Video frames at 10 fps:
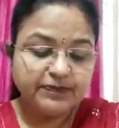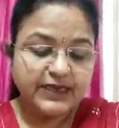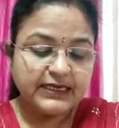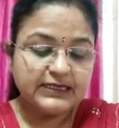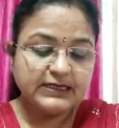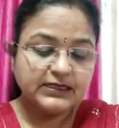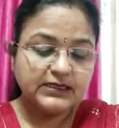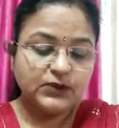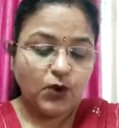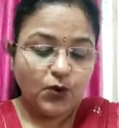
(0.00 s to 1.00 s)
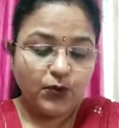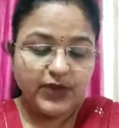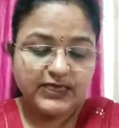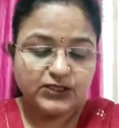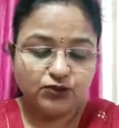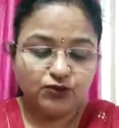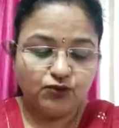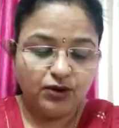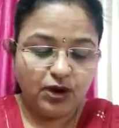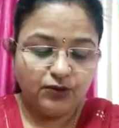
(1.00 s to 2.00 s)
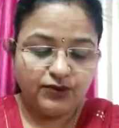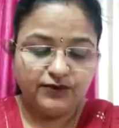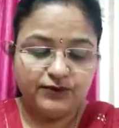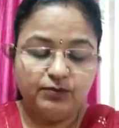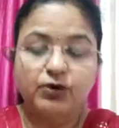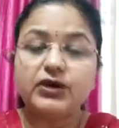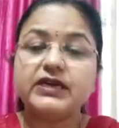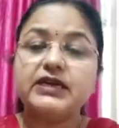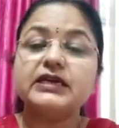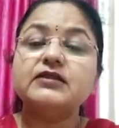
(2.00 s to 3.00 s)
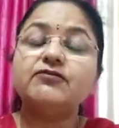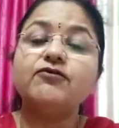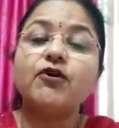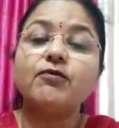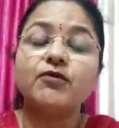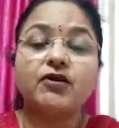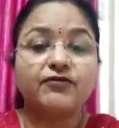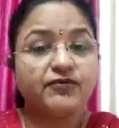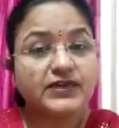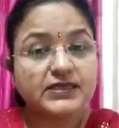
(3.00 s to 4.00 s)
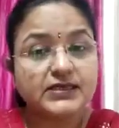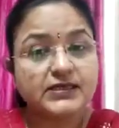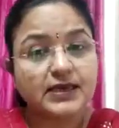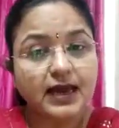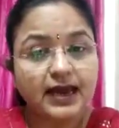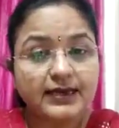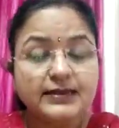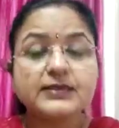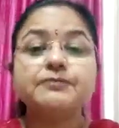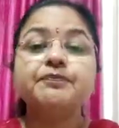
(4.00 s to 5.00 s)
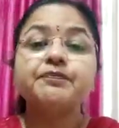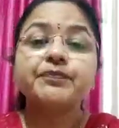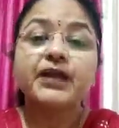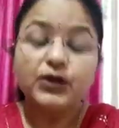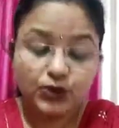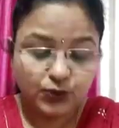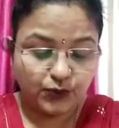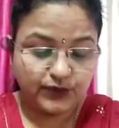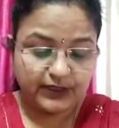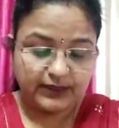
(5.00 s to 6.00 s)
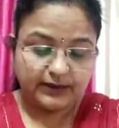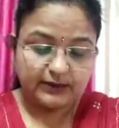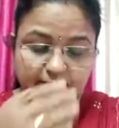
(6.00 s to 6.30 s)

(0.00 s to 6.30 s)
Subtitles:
It is waste thrown out of the body in the form of feces and urine